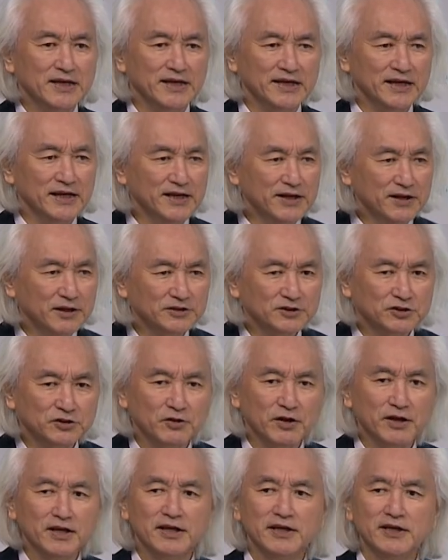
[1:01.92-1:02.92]

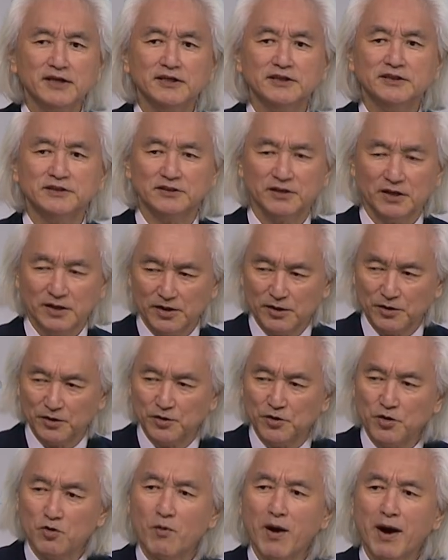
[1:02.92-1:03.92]
industries,
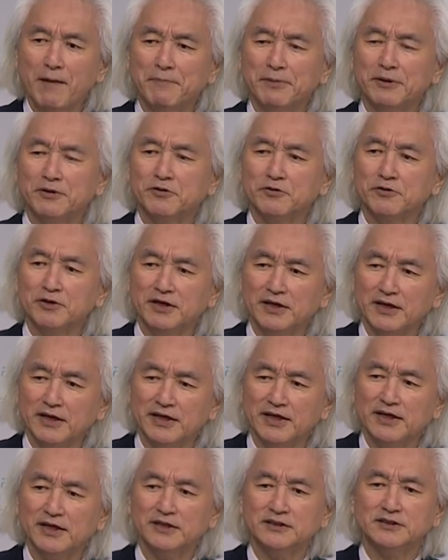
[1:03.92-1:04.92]
new
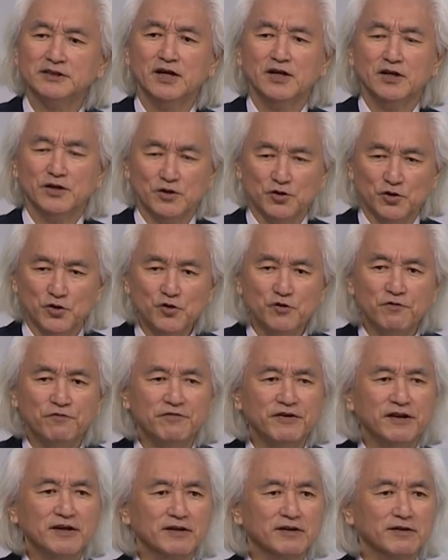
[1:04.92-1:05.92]
opportunities, new
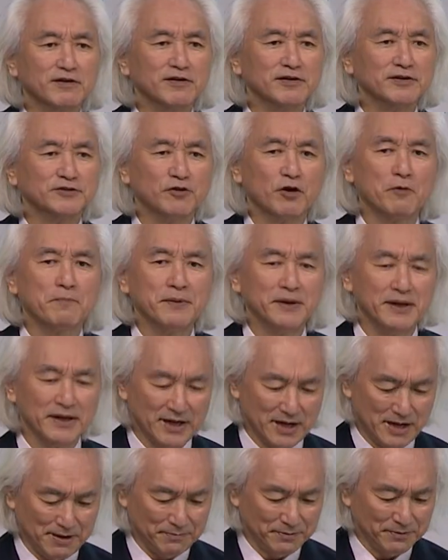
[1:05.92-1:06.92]
fields
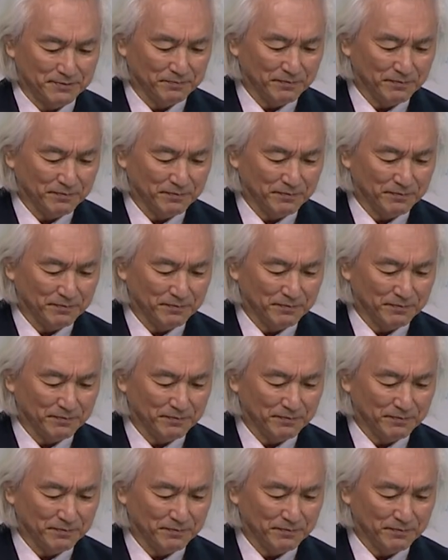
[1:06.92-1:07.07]
opening up.